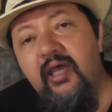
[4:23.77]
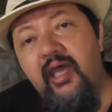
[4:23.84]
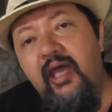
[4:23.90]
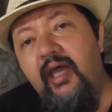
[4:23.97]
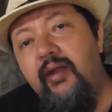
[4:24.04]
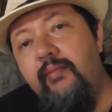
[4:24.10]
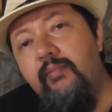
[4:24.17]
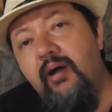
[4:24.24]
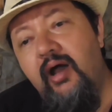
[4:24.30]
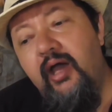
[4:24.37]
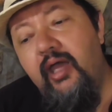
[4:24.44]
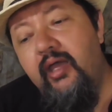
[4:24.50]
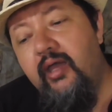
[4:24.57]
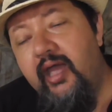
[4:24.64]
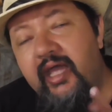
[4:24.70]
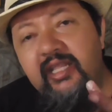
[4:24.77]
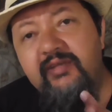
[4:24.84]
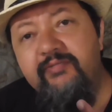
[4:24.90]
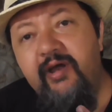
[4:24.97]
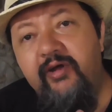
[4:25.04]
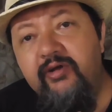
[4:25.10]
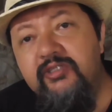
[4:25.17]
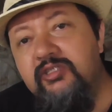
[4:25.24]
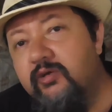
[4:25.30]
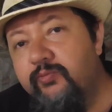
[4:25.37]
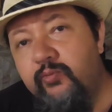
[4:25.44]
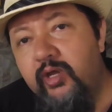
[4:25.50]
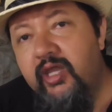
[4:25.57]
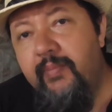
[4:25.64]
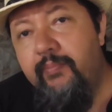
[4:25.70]
and my antivirus
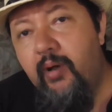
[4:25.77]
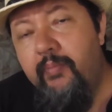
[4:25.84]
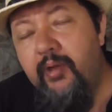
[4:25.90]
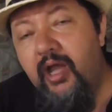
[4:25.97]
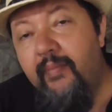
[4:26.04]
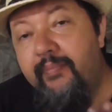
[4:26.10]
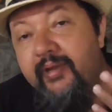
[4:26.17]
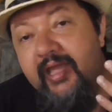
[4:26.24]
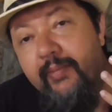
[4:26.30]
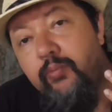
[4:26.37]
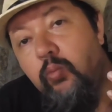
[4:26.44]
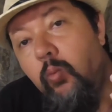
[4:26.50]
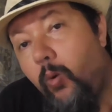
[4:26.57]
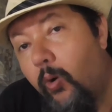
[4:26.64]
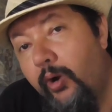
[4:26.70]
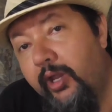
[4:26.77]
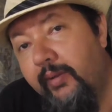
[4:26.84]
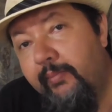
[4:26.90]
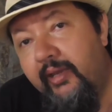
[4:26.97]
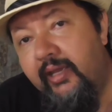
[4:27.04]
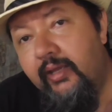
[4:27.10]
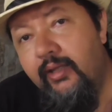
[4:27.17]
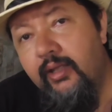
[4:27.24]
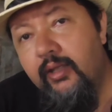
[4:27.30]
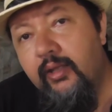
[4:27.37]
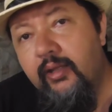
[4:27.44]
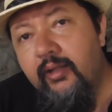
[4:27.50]
software kept popping up and kept warning me